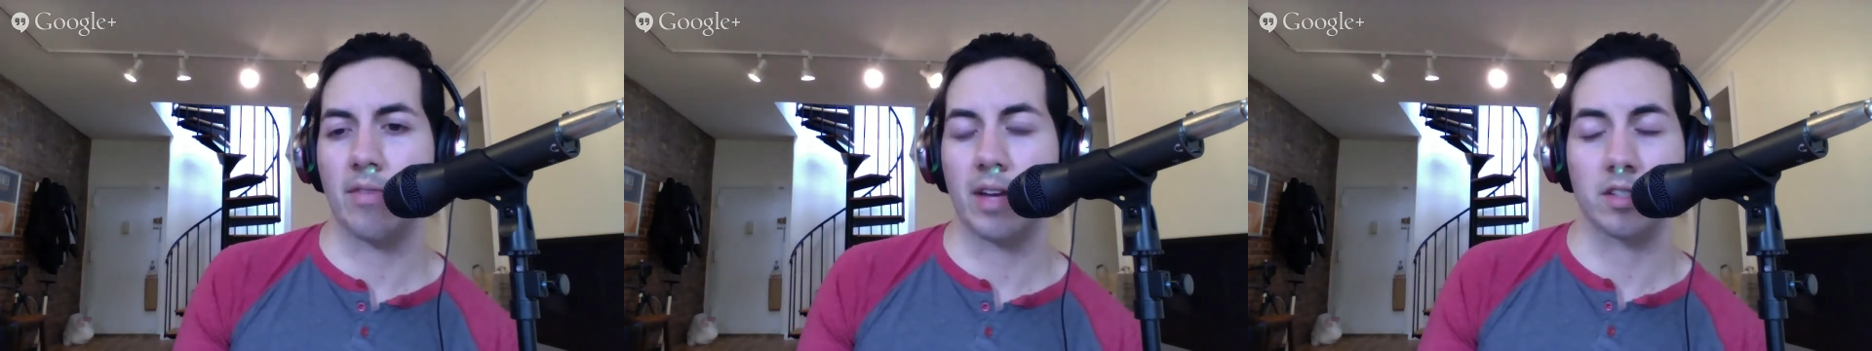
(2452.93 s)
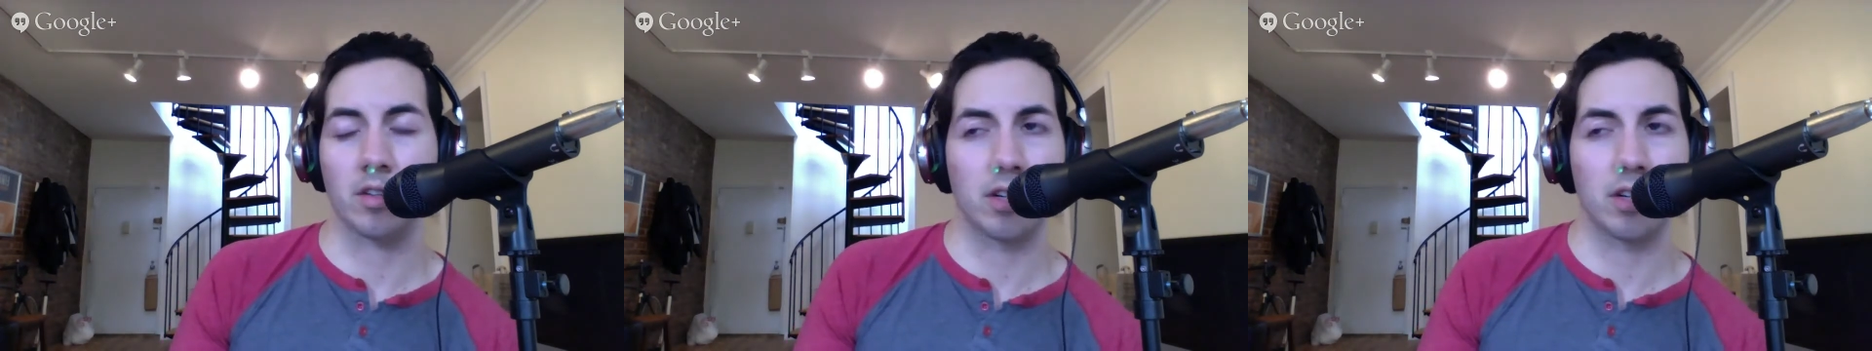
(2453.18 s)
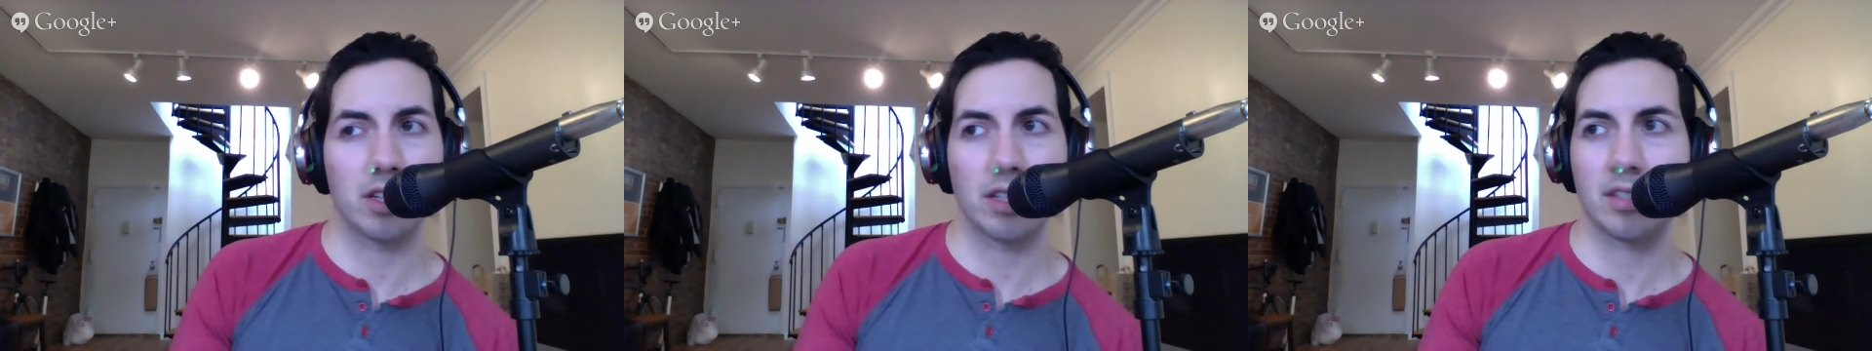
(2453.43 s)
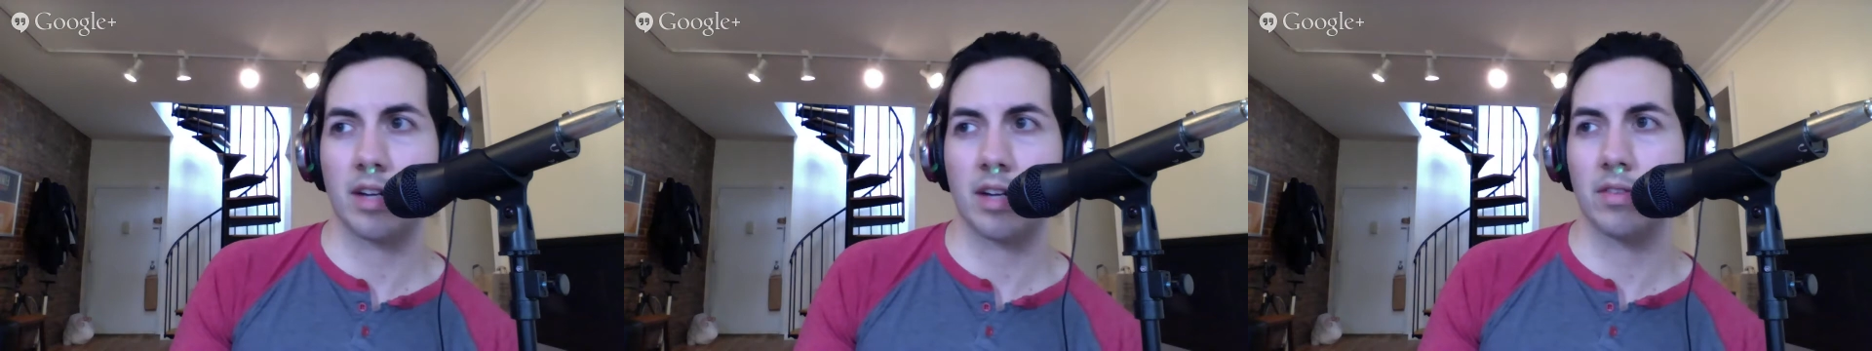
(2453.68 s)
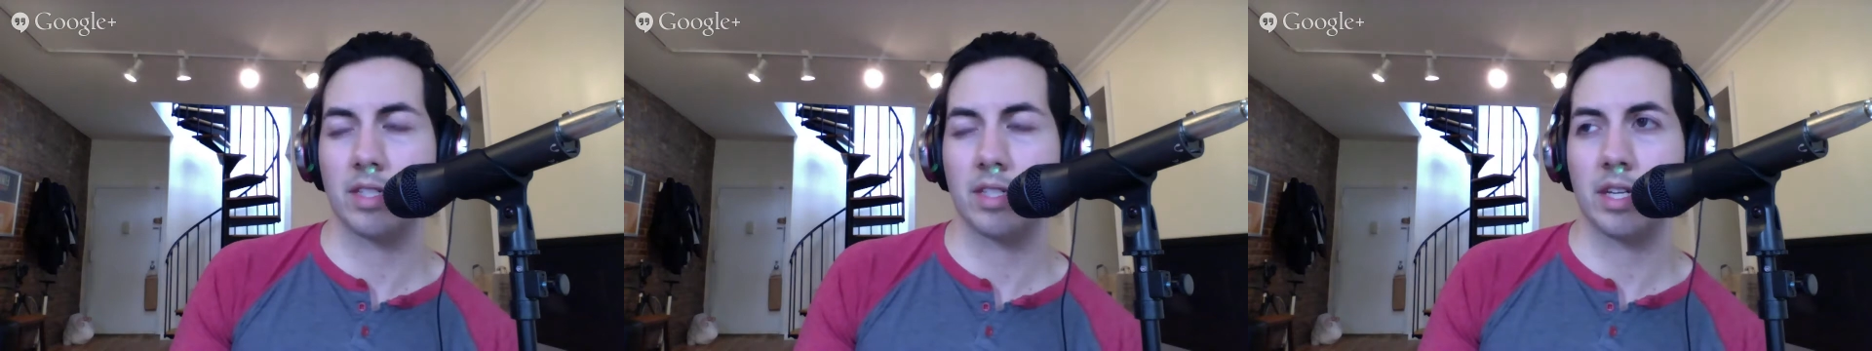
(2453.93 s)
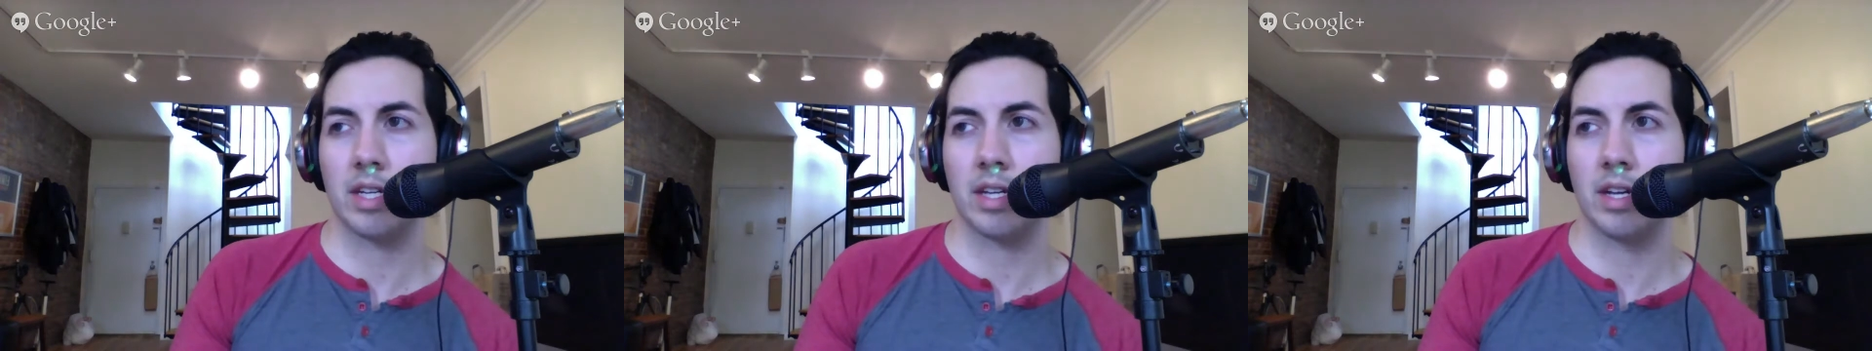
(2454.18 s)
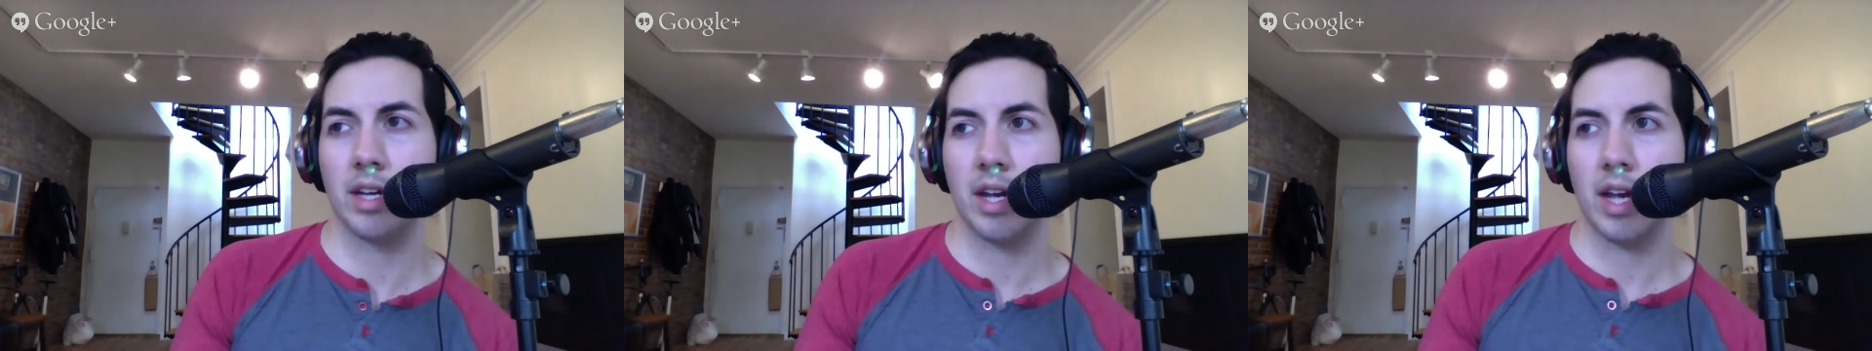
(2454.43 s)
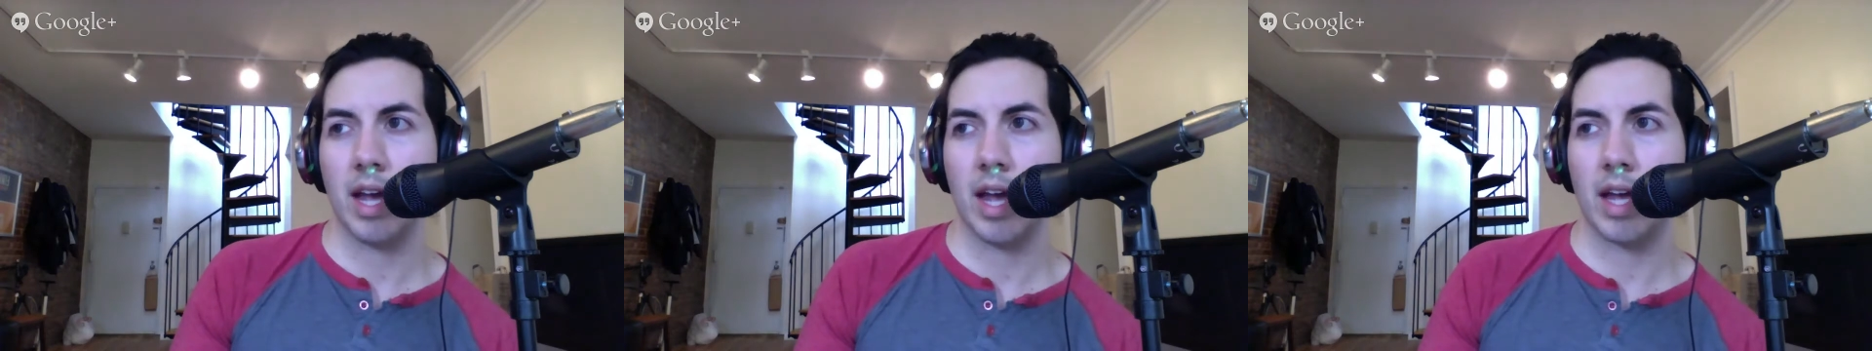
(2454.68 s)
as long as it's NFC
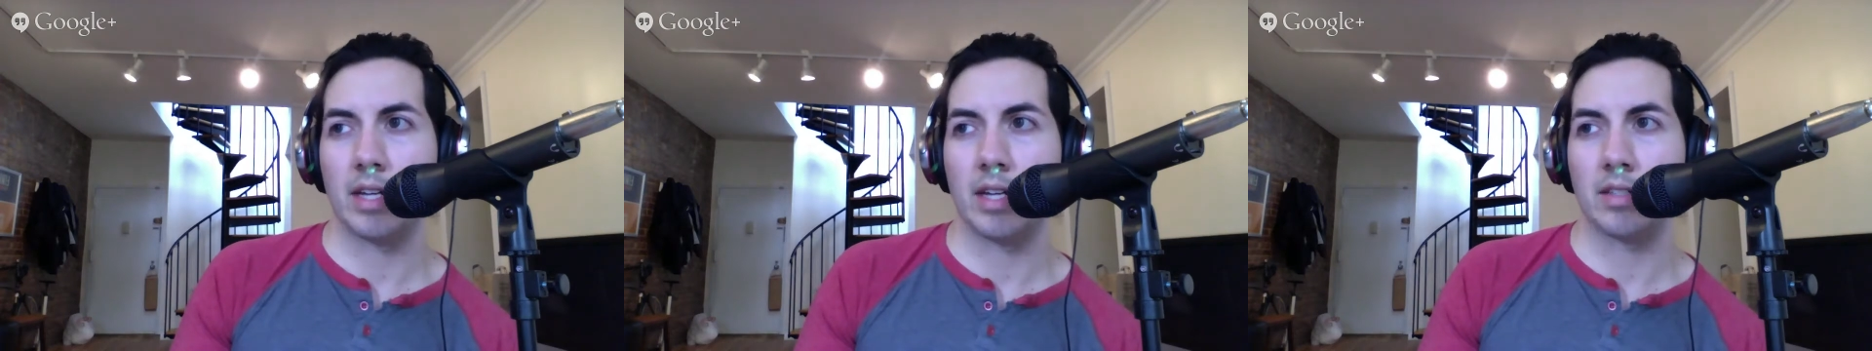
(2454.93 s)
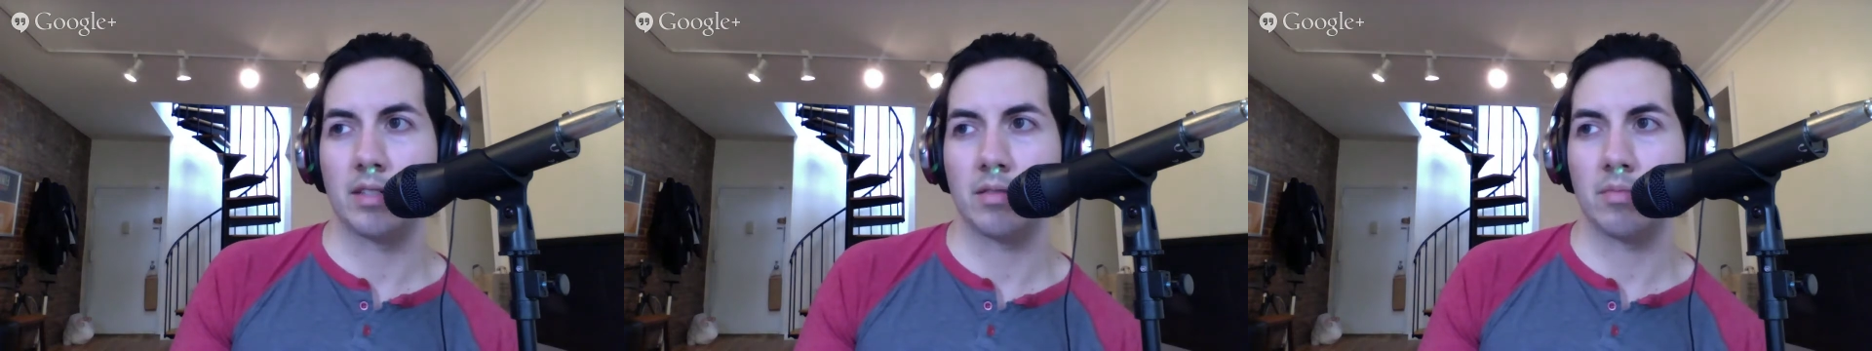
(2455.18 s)
and